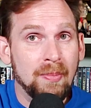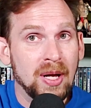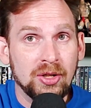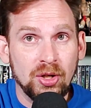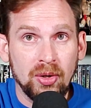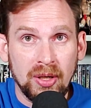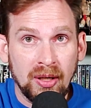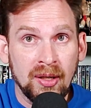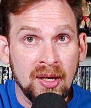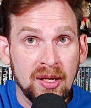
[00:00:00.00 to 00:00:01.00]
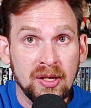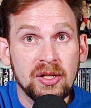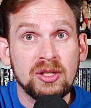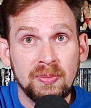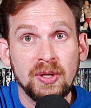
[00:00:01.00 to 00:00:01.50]
not joking.
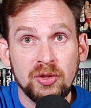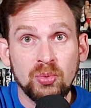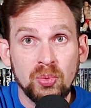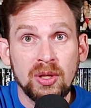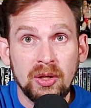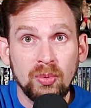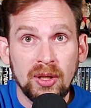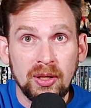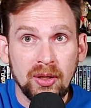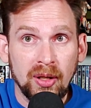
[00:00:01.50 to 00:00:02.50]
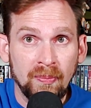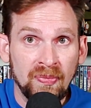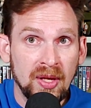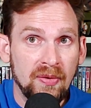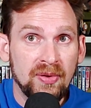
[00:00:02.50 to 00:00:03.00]
This smells really, really good.
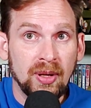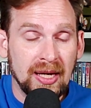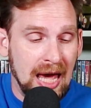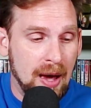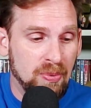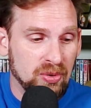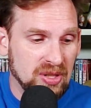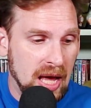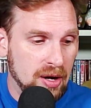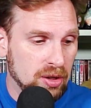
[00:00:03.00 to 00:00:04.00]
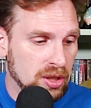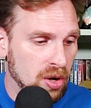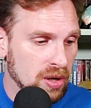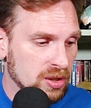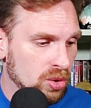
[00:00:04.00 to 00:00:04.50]
If you like apple cider,
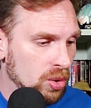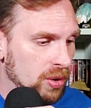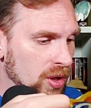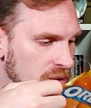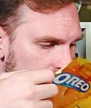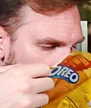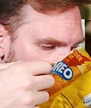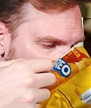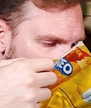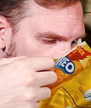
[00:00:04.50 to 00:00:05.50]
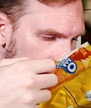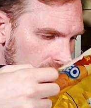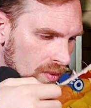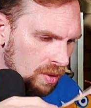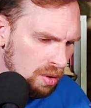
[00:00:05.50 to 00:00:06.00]
donuts, Oreos,
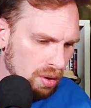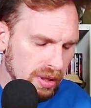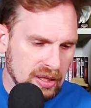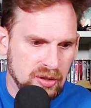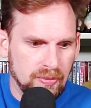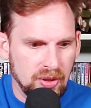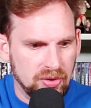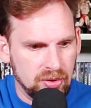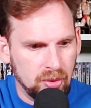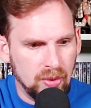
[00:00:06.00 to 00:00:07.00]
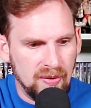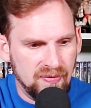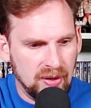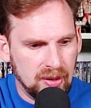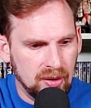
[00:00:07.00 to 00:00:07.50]
oh, that smells
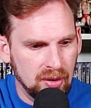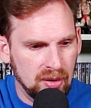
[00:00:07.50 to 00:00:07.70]
terrific.